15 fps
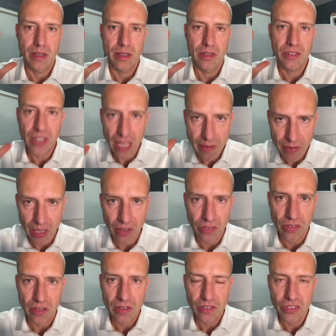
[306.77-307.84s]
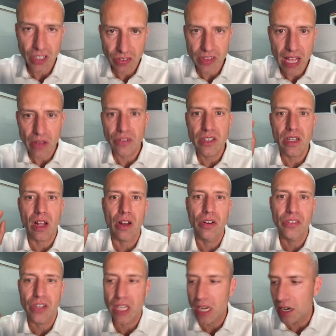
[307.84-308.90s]
savings,
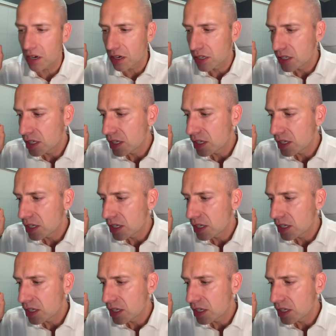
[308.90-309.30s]
$6,000 a year,